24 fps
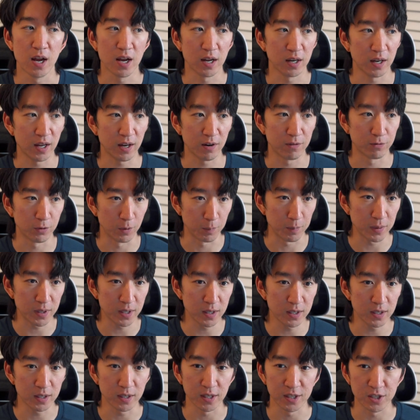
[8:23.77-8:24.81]
Like for
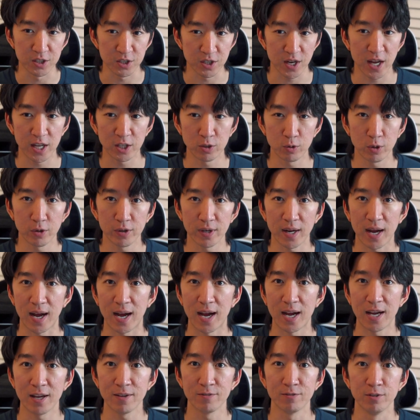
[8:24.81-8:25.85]
me, in January,
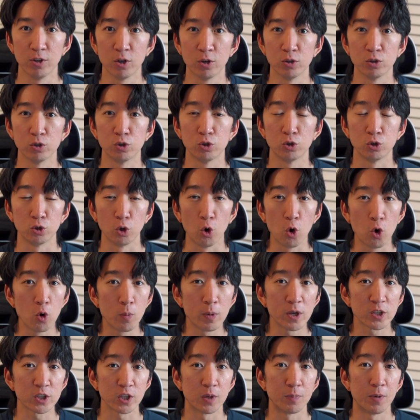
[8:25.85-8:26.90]
I've learned so
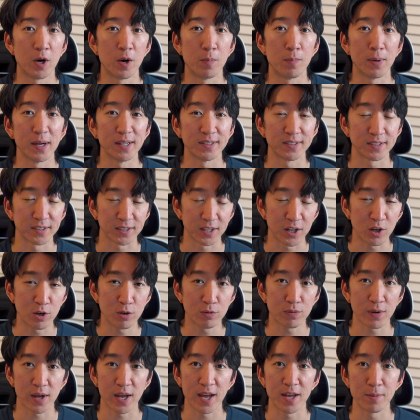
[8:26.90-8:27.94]
much about
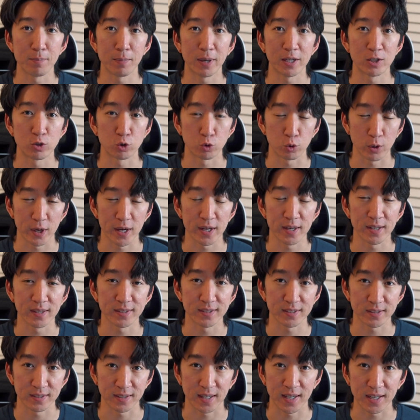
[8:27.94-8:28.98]
myself and my trading
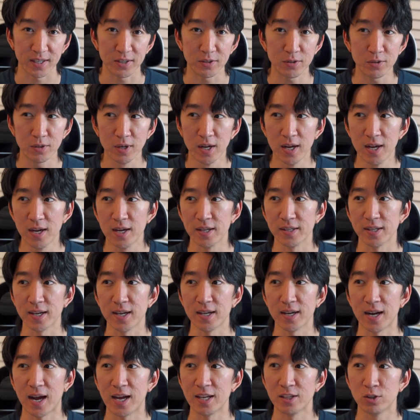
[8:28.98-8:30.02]
style
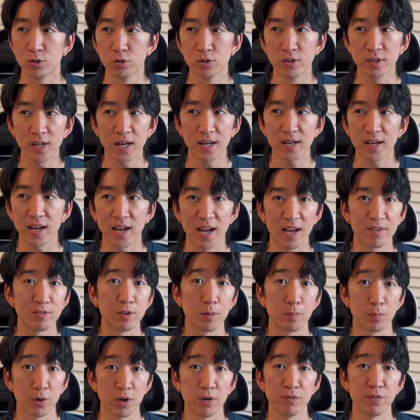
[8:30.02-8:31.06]
that I do not have
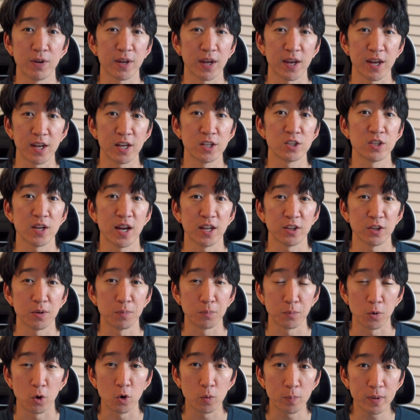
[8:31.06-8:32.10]
the perfect edge at the
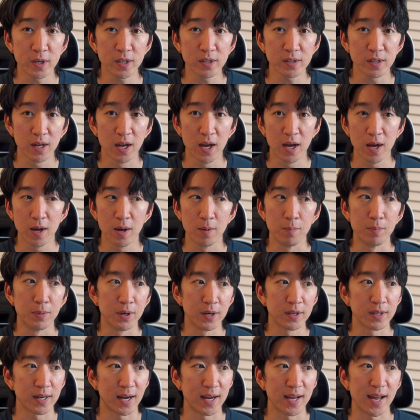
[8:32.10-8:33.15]
moment,
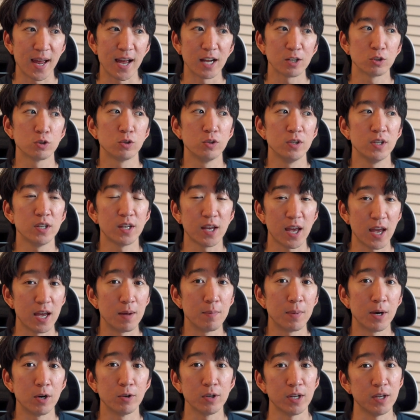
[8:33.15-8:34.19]
but I actually
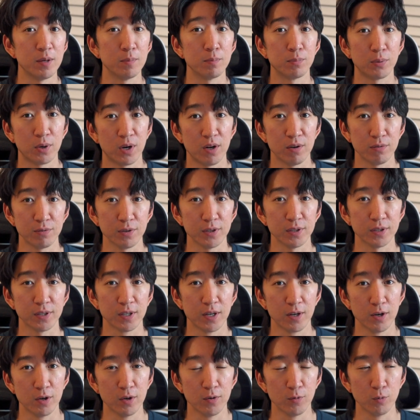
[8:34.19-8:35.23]
came out in profit,
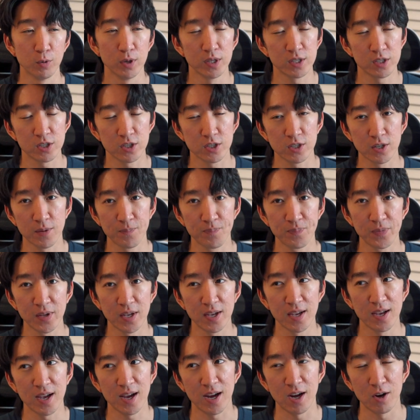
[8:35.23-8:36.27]
which
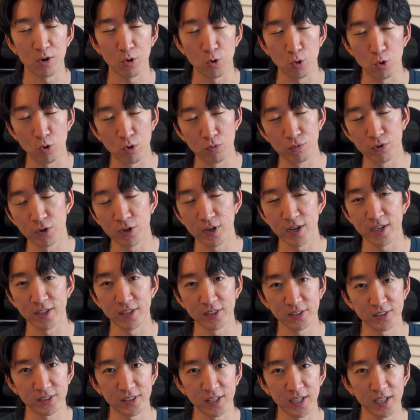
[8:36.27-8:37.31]
I'll go over in
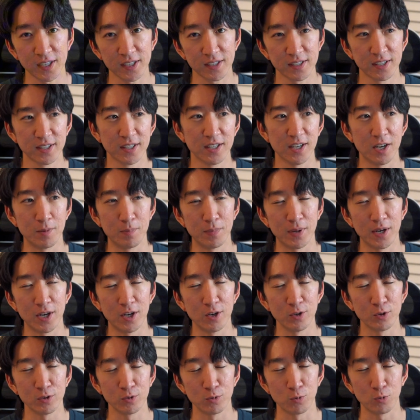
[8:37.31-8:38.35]
a sec
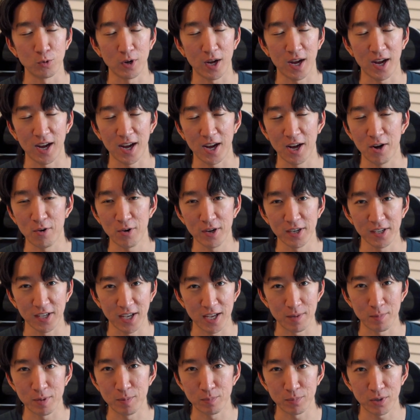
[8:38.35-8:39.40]
about how I
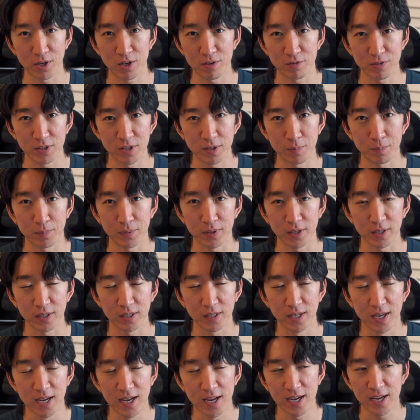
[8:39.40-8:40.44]
came in profit.
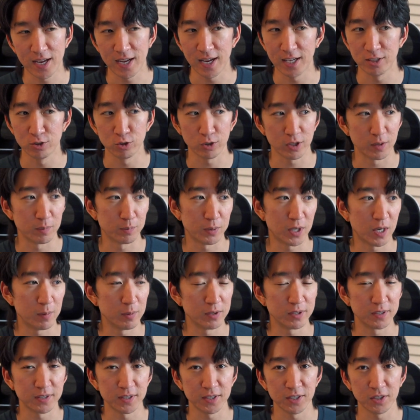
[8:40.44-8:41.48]
But as you can
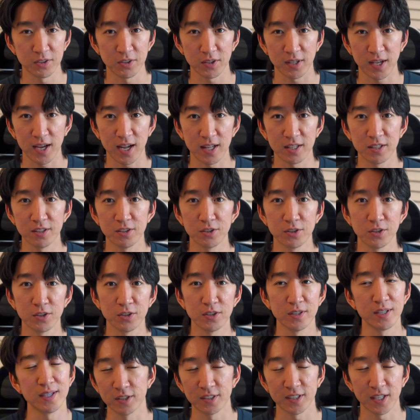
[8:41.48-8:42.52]
probably see on the
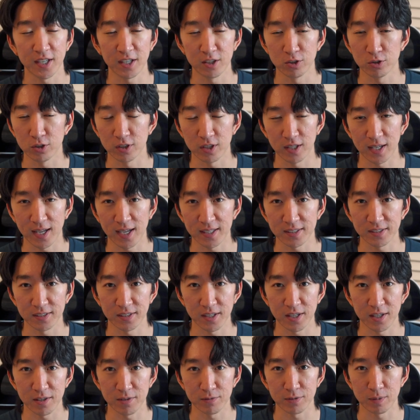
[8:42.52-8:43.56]
calendar, the second to the last
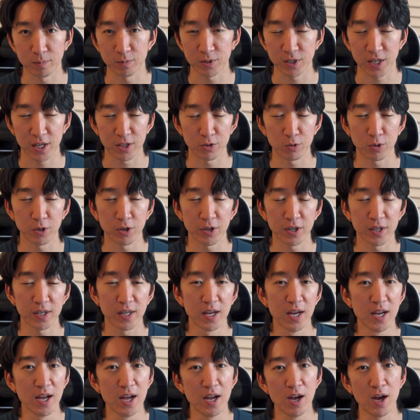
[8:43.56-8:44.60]
day from
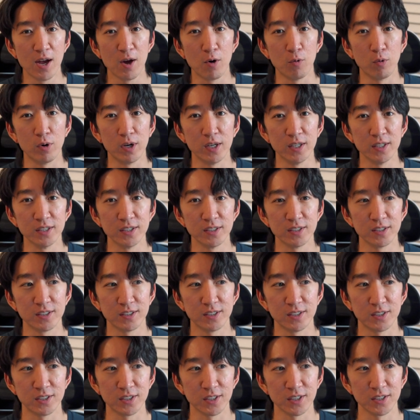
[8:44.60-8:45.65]
January
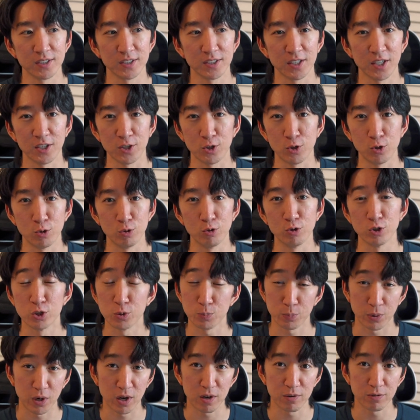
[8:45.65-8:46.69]
was just a
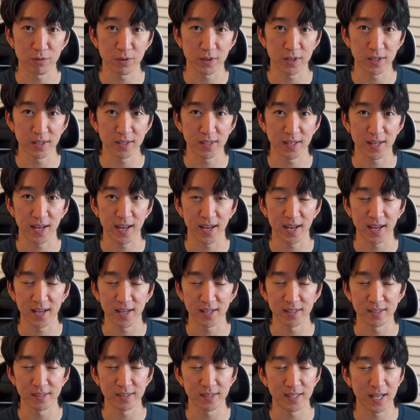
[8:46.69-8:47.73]
huge profit,
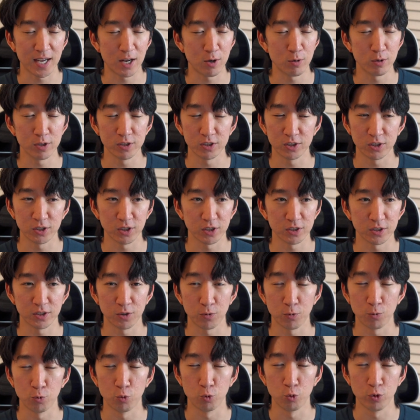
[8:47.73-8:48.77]
and that was just
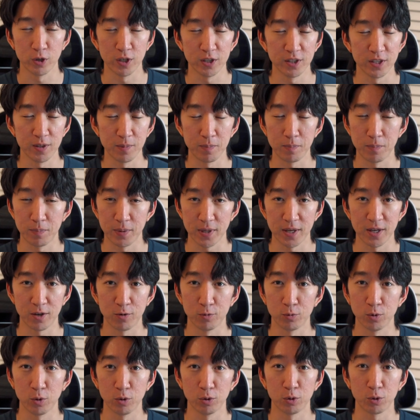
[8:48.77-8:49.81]
a really big
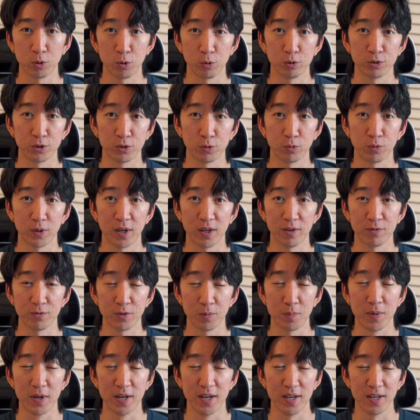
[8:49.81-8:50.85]
roller coaster ride
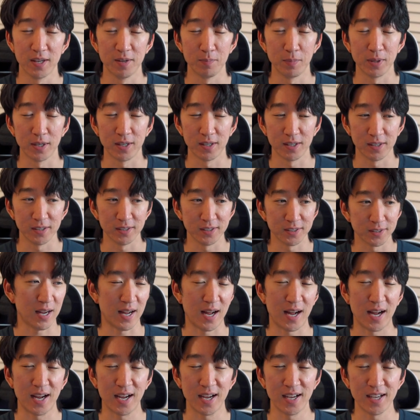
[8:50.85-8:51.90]
for me because
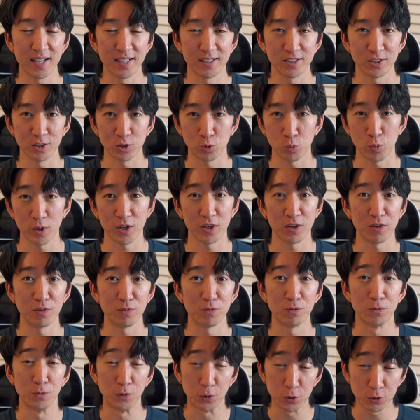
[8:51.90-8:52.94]
I just went
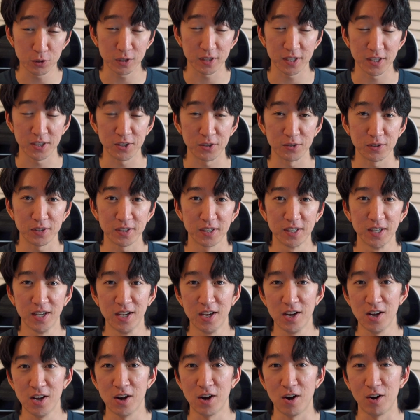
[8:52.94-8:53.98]
on full tilt
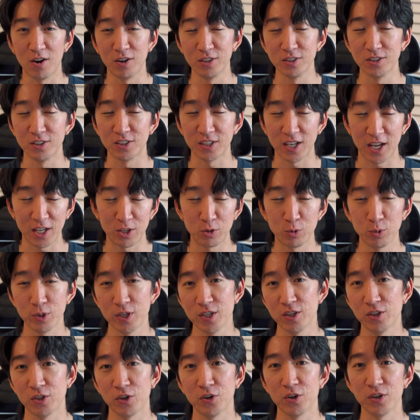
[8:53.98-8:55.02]
on
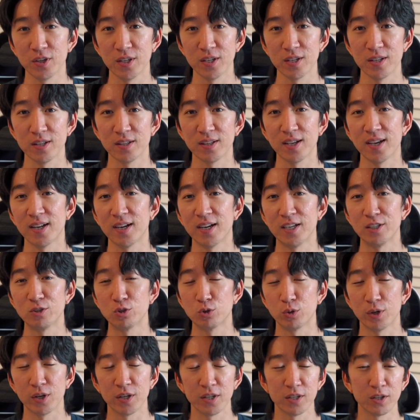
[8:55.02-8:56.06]
January 30th and I
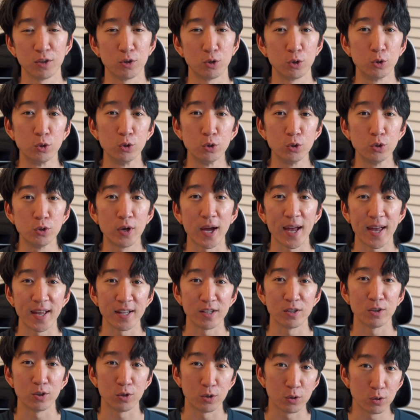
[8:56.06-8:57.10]
traded 2
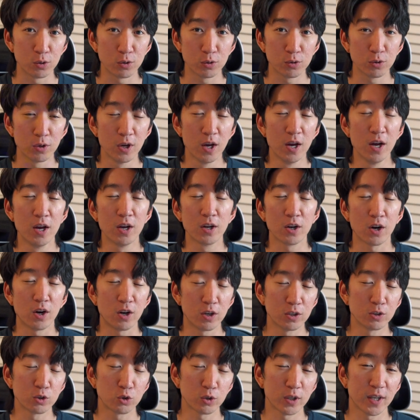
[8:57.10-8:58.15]
NQ
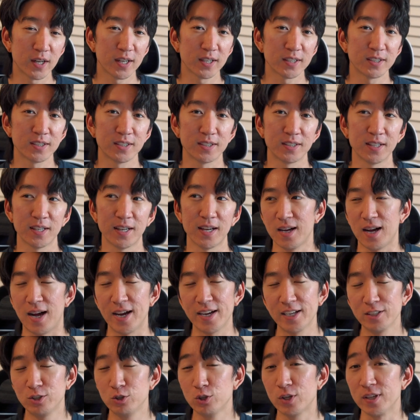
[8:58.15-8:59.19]
contracts.
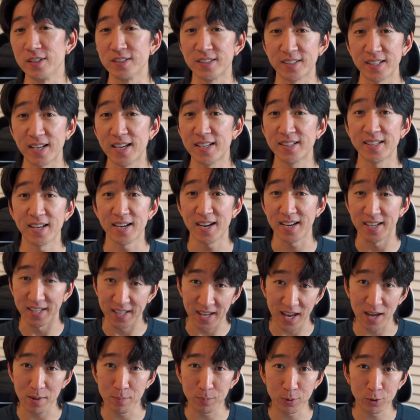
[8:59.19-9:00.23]
I guess you can say that I
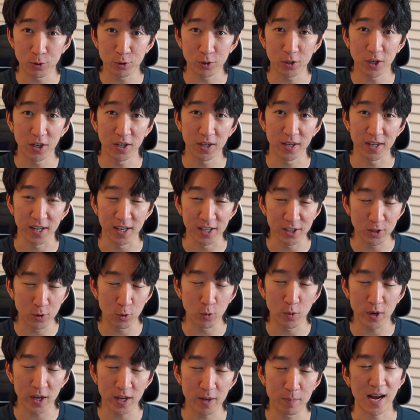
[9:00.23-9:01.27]
gambled in a
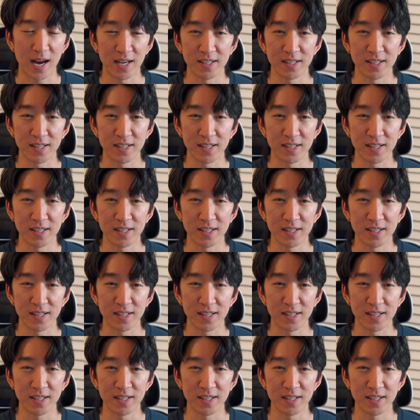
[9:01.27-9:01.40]
way.